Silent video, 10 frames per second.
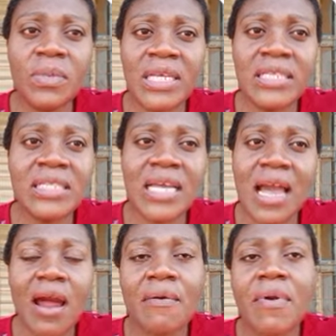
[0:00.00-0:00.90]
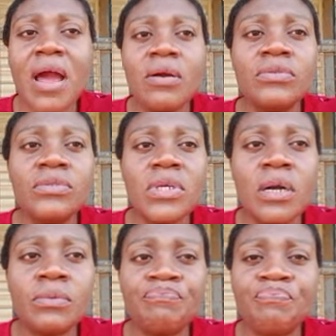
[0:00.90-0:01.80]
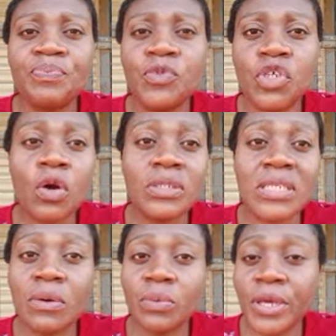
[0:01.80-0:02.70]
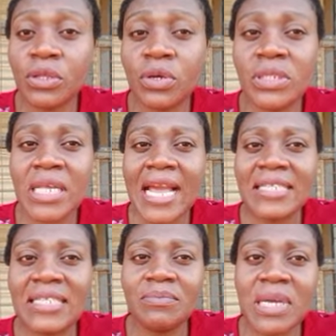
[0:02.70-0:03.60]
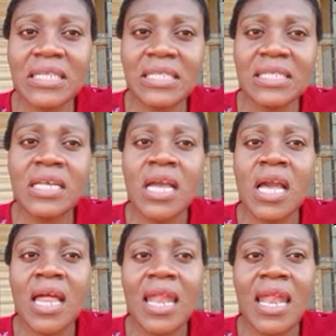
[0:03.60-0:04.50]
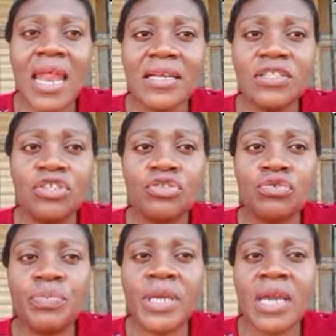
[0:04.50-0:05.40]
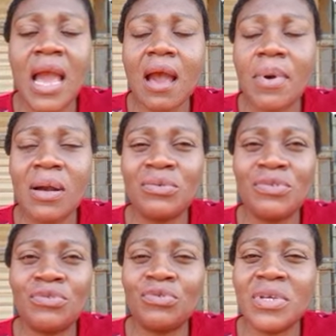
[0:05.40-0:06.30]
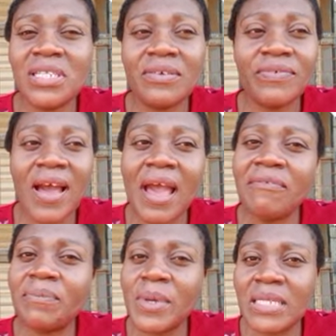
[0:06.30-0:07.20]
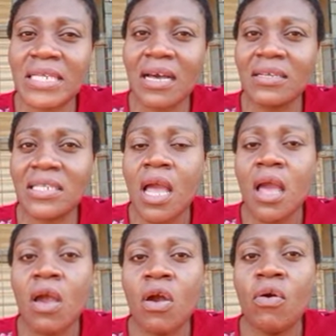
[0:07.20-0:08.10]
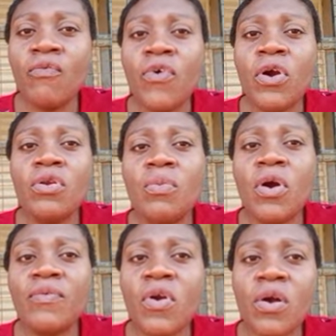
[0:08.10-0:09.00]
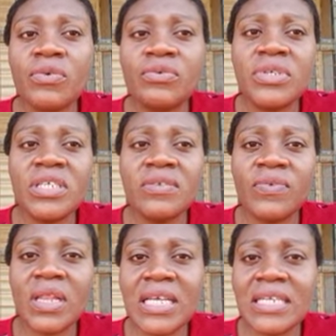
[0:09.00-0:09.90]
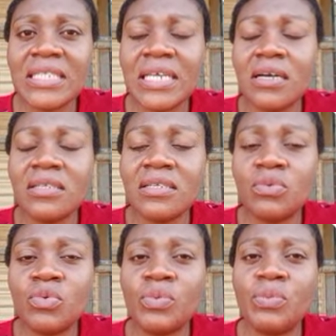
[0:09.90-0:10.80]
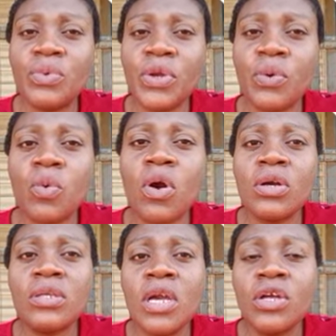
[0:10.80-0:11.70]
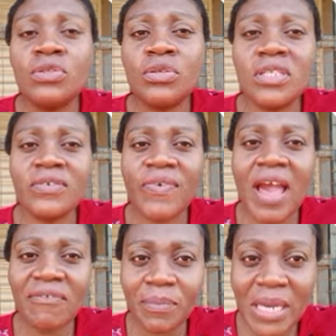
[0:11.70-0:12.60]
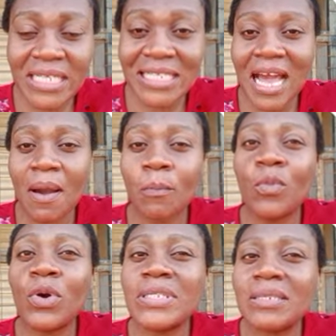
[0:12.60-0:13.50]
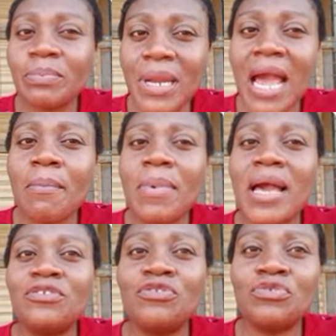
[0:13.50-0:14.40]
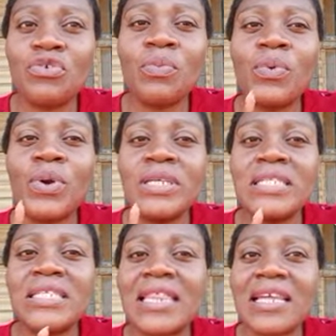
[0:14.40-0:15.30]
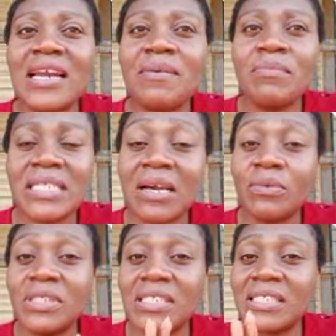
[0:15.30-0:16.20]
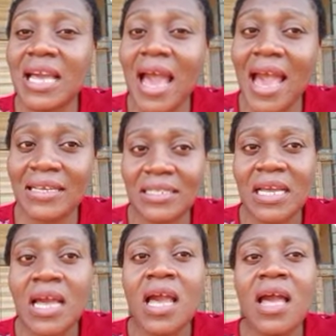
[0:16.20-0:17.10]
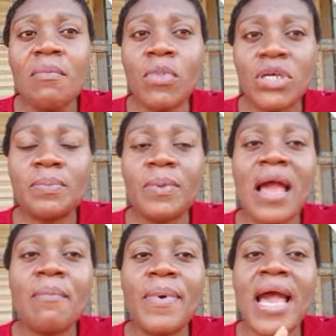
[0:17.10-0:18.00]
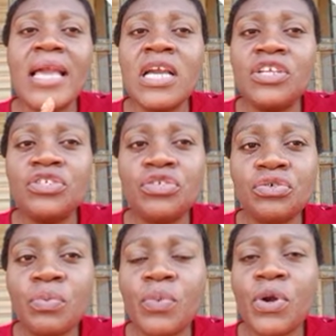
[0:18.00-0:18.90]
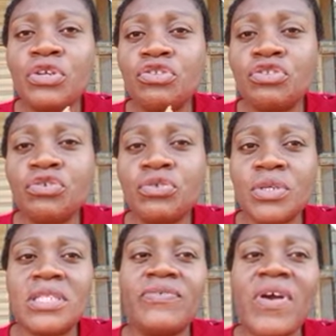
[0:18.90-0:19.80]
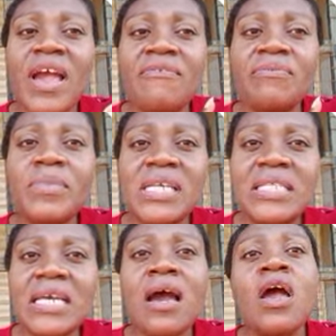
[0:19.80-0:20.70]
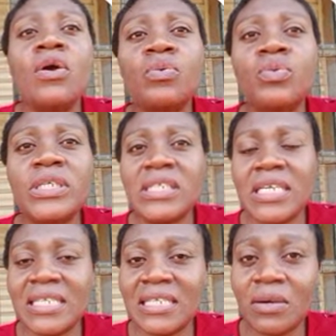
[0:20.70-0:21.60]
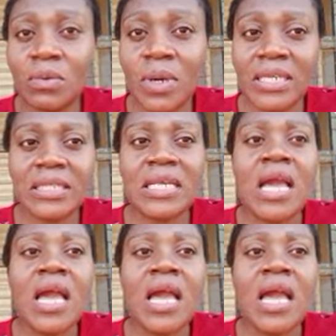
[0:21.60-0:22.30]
lintel around doors and windows, estimate length to be about 25 meters. Volume of concrete for lintels will equal 25 meter multiplied by 0.3 meter, which is the height, multiplied by 0.225 meter, which is the weight.